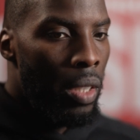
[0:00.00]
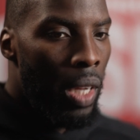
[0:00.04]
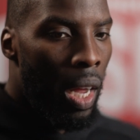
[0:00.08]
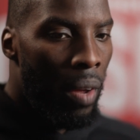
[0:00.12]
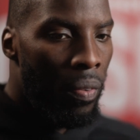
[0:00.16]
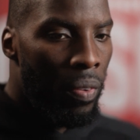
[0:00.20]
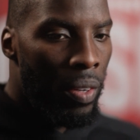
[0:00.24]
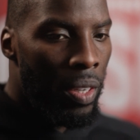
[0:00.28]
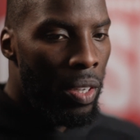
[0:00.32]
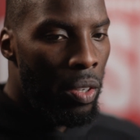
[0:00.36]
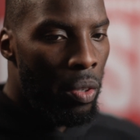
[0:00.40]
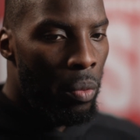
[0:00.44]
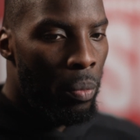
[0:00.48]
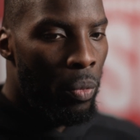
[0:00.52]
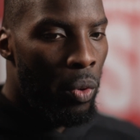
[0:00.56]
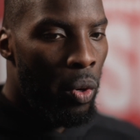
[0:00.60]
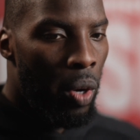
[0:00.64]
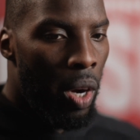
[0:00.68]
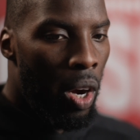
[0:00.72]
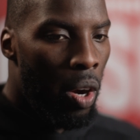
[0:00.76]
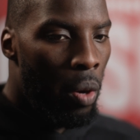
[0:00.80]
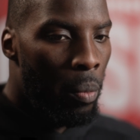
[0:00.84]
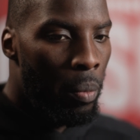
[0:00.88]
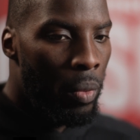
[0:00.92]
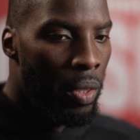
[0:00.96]
I think it will
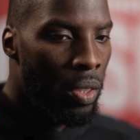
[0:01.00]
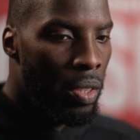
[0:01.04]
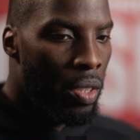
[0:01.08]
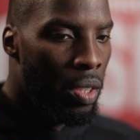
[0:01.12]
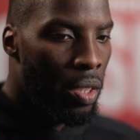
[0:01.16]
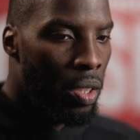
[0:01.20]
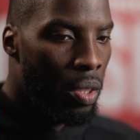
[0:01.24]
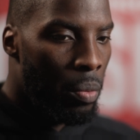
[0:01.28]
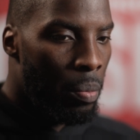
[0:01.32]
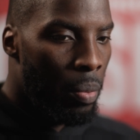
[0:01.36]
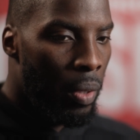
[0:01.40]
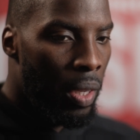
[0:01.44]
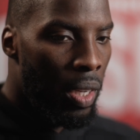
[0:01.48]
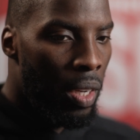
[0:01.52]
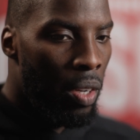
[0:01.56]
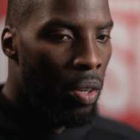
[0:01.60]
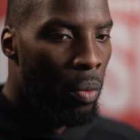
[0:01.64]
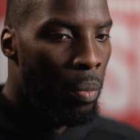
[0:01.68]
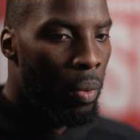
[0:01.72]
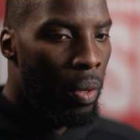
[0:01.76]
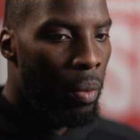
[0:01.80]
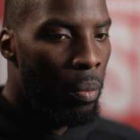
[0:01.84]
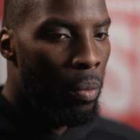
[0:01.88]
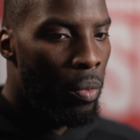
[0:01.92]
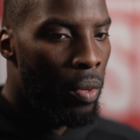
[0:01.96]
more help me to just be a
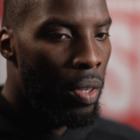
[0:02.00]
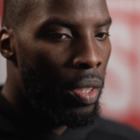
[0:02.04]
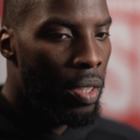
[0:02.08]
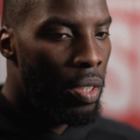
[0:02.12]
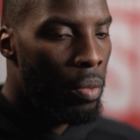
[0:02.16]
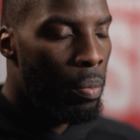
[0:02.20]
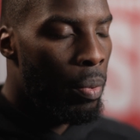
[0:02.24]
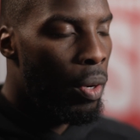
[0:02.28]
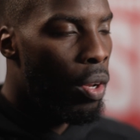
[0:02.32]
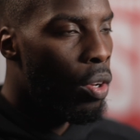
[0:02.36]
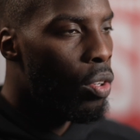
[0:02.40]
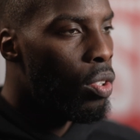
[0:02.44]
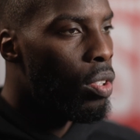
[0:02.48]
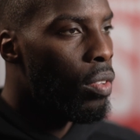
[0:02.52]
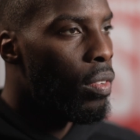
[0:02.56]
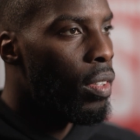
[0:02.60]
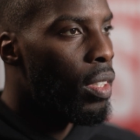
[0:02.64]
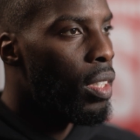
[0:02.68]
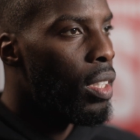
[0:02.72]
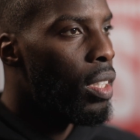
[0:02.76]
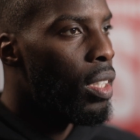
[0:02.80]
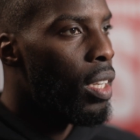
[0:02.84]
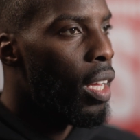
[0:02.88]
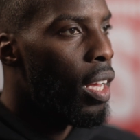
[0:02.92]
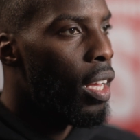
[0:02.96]
little bit more explosive
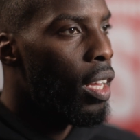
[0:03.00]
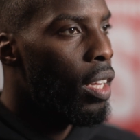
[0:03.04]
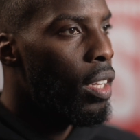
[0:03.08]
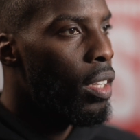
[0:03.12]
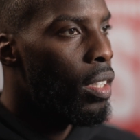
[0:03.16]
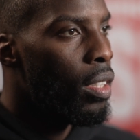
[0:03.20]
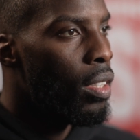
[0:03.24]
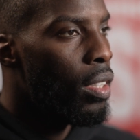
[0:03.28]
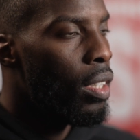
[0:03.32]
on the day.